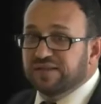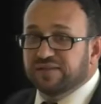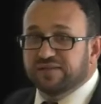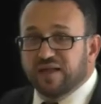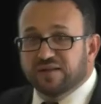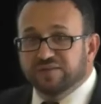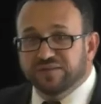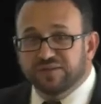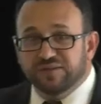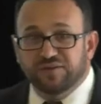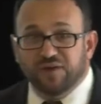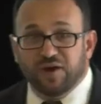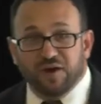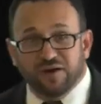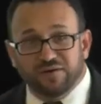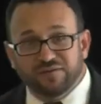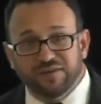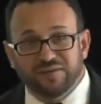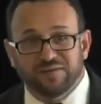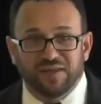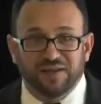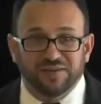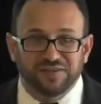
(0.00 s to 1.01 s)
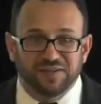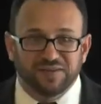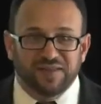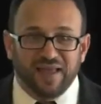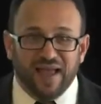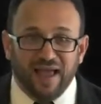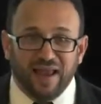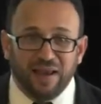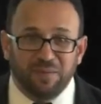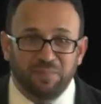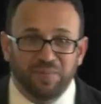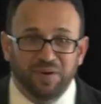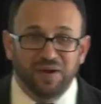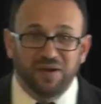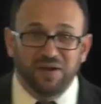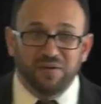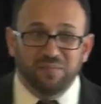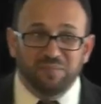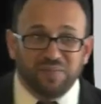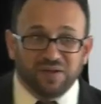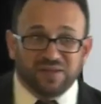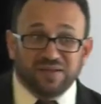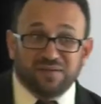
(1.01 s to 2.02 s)
it doesn't hurt, it doesn't help,
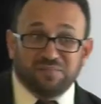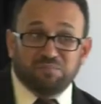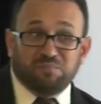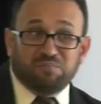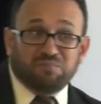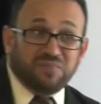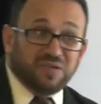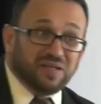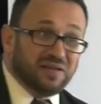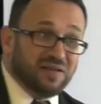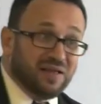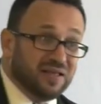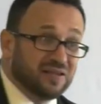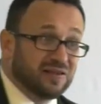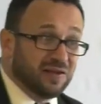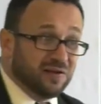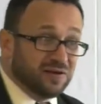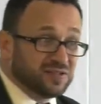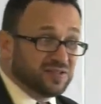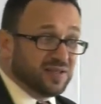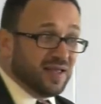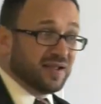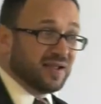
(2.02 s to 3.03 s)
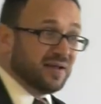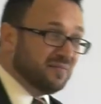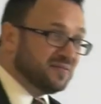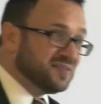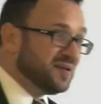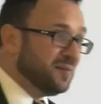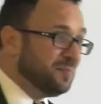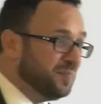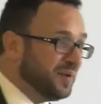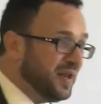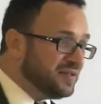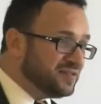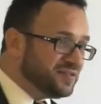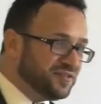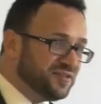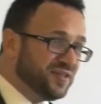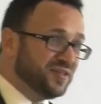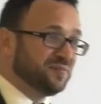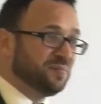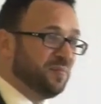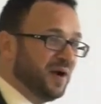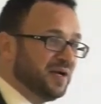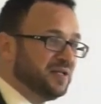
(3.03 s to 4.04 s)
but it looks like in some places
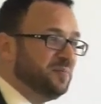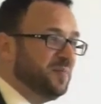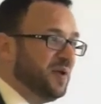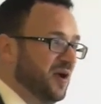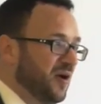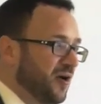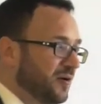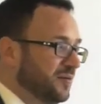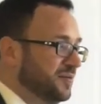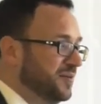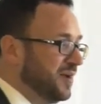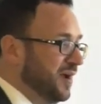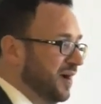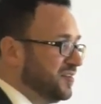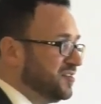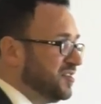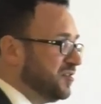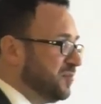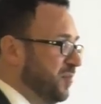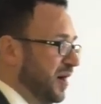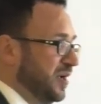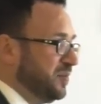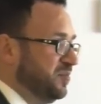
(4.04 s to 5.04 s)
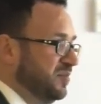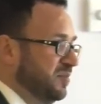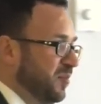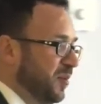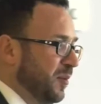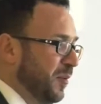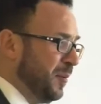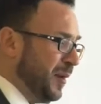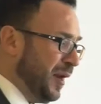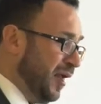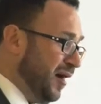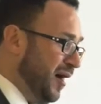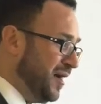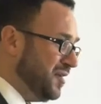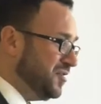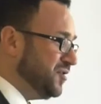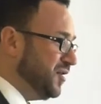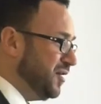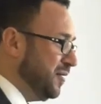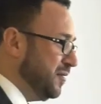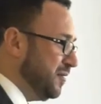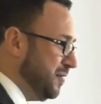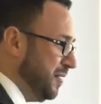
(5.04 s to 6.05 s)
it might be hurting us. It might be
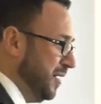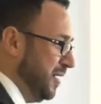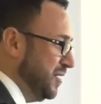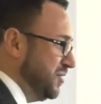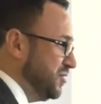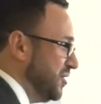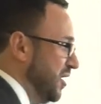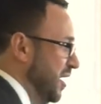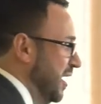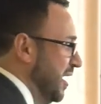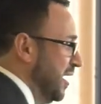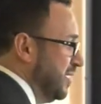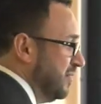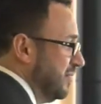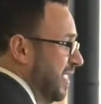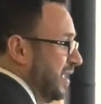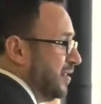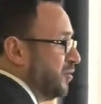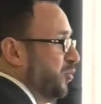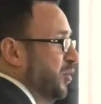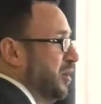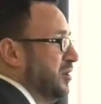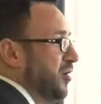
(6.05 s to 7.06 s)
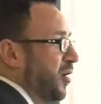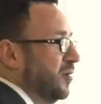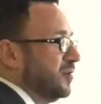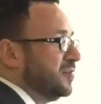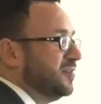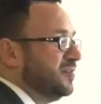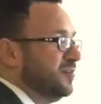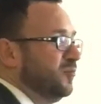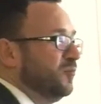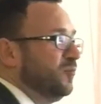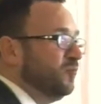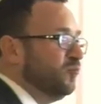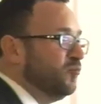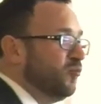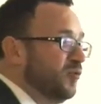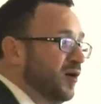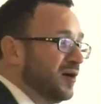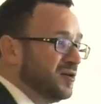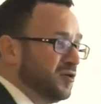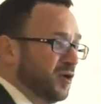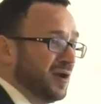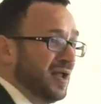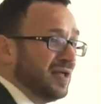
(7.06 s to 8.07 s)
mobilizing things that we're
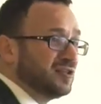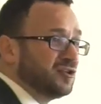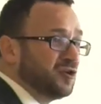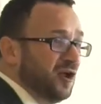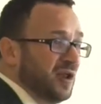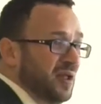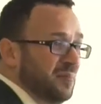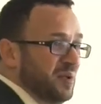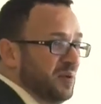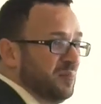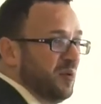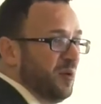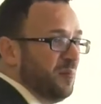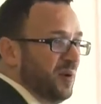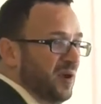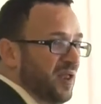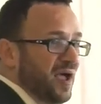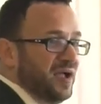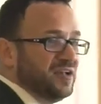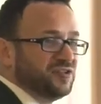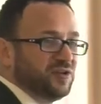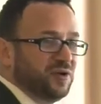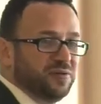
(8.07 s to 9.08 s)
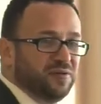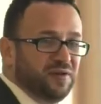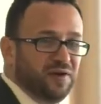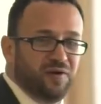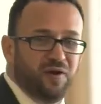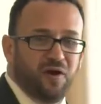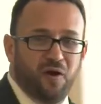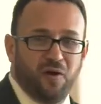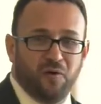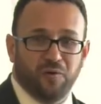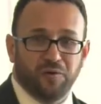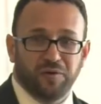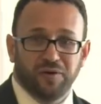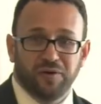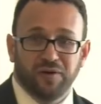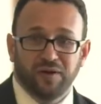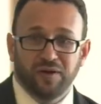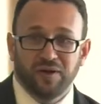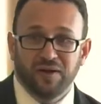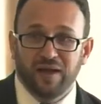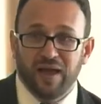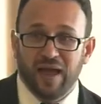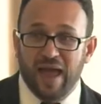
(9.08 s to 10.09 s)
not going to be mobilized on their own.
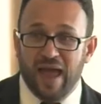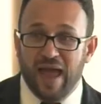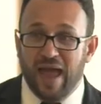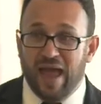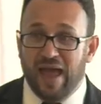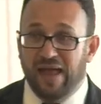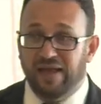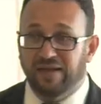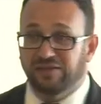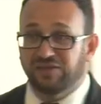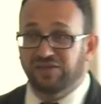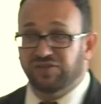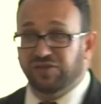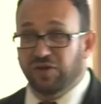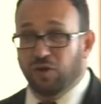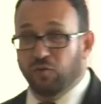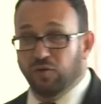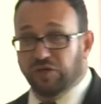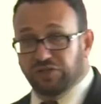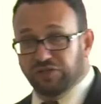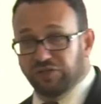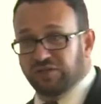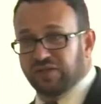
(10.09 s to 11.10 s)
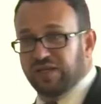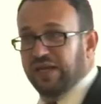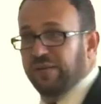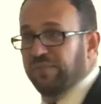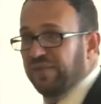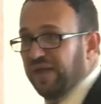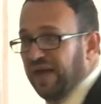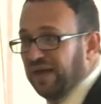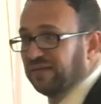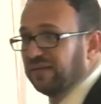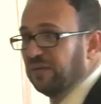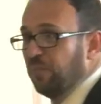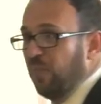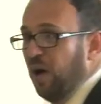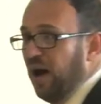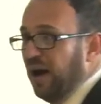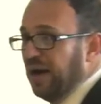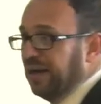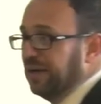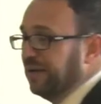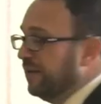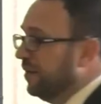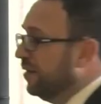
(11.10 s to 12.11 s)
And so we should keep that in
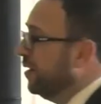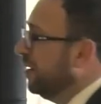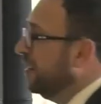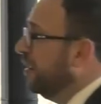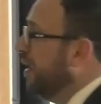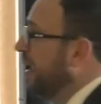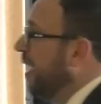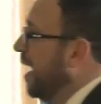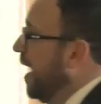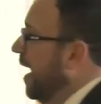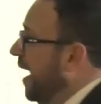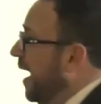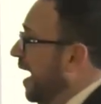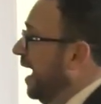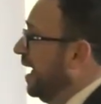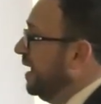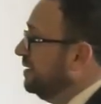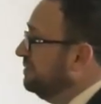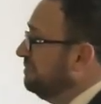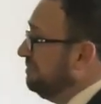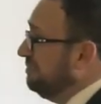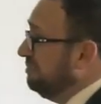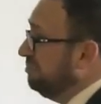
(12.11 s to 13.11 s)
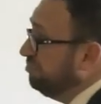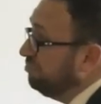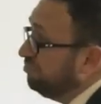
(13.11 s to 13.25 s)
mind. And